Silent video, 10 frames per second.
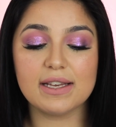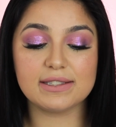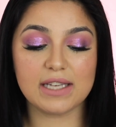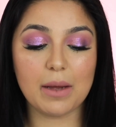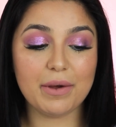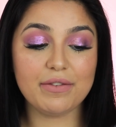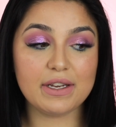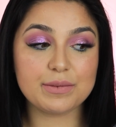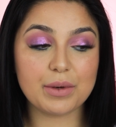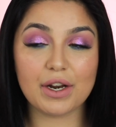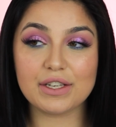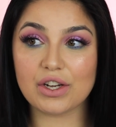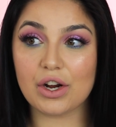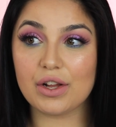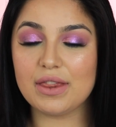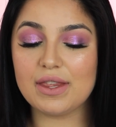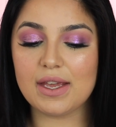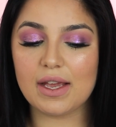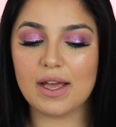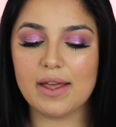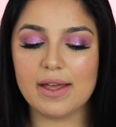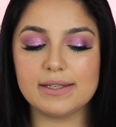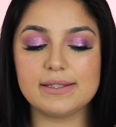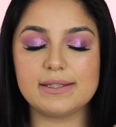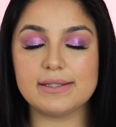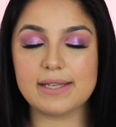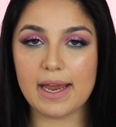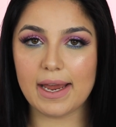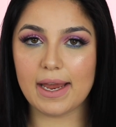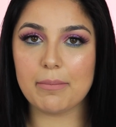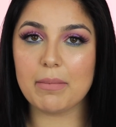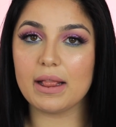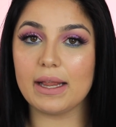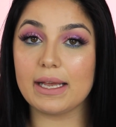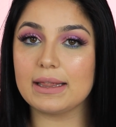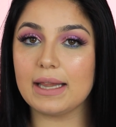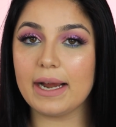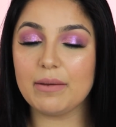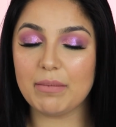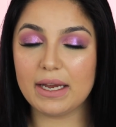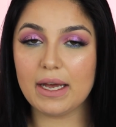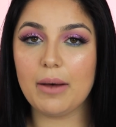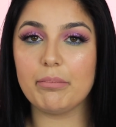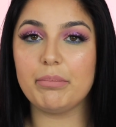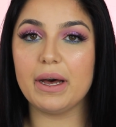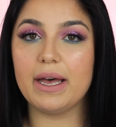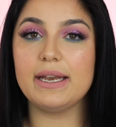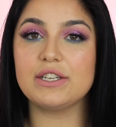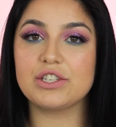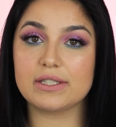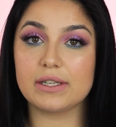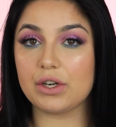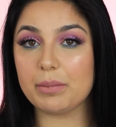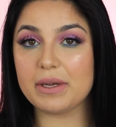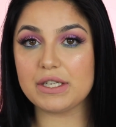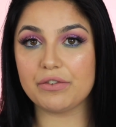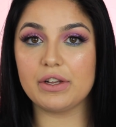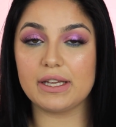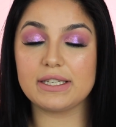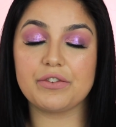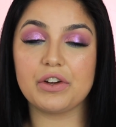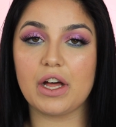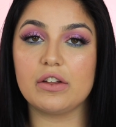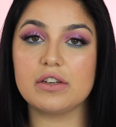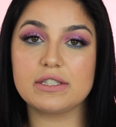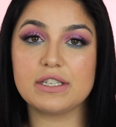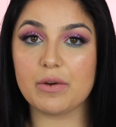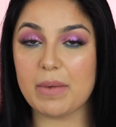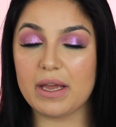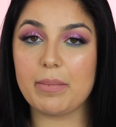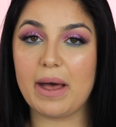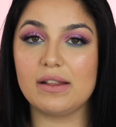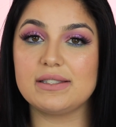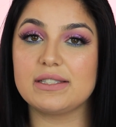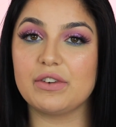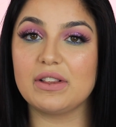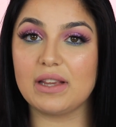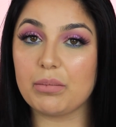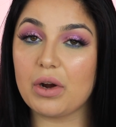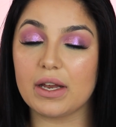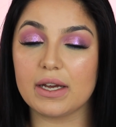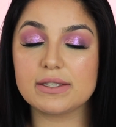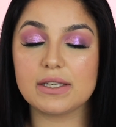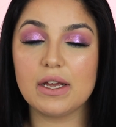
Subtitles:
Some of these products are the same like line of makeup, but it's just a little bit different, like different colors, different makeup palettes, different lip products.